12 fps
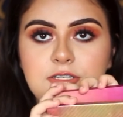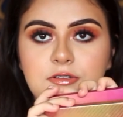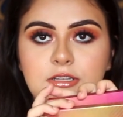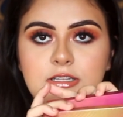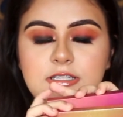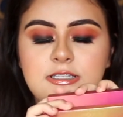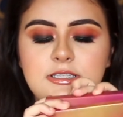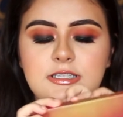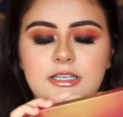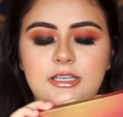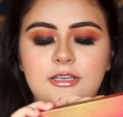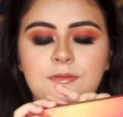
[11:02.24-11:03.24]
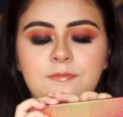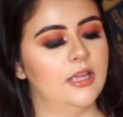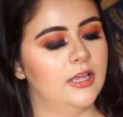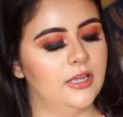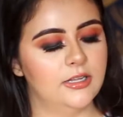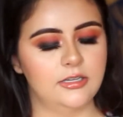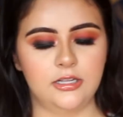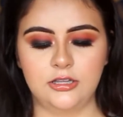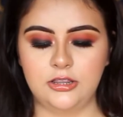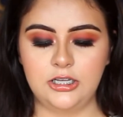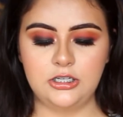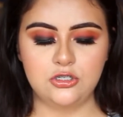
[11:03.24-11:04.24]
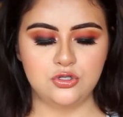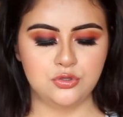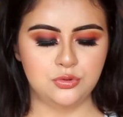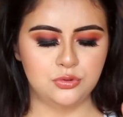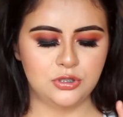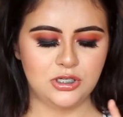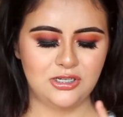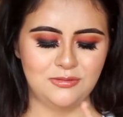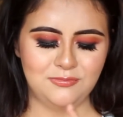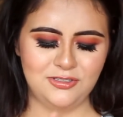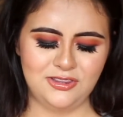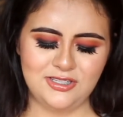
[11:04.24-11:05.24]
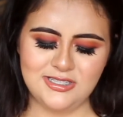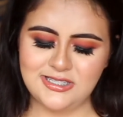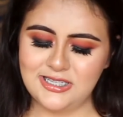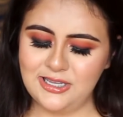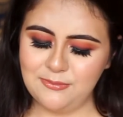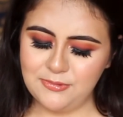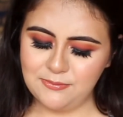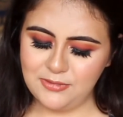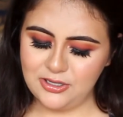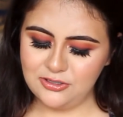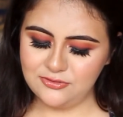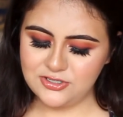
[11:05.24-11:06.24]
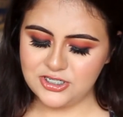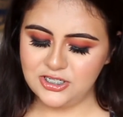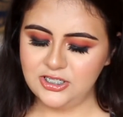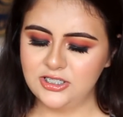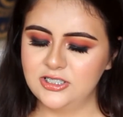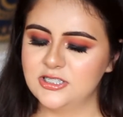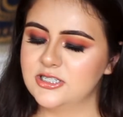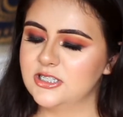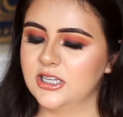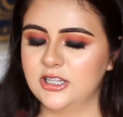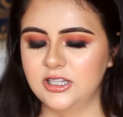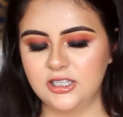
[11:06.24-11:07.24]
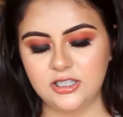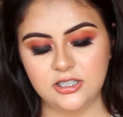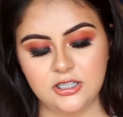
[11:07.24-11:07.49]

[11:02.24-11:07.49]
as you can see, and they do come with the same amount of shades, I think.